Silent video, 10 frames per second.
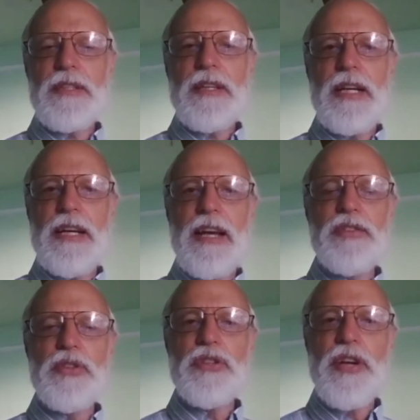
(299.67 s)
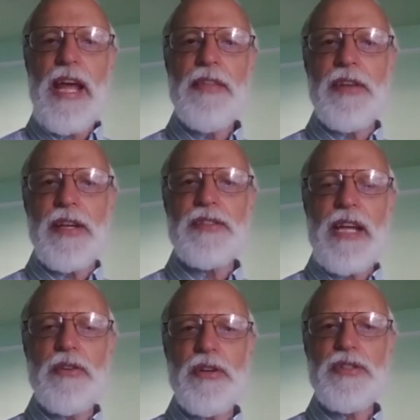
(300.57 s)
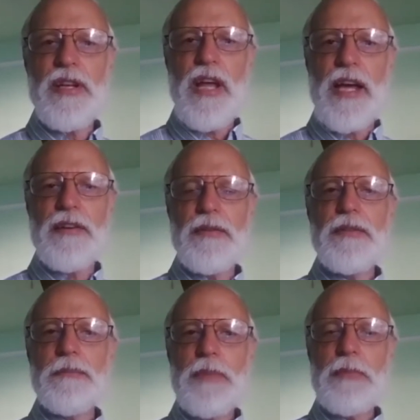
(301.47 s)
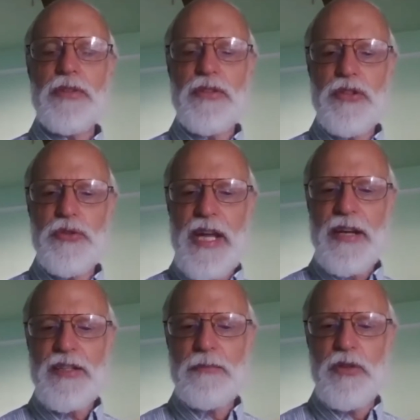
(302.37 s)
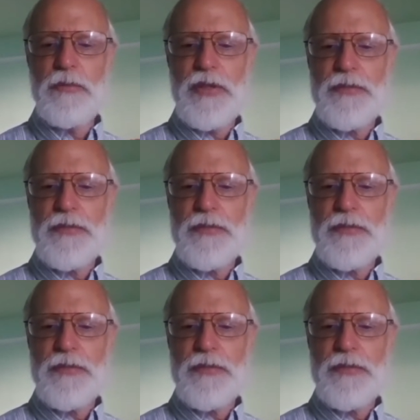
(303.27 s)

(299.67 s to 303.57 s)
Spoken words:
evolutionary ethics, I noticed that a lot of people in the eugenics movement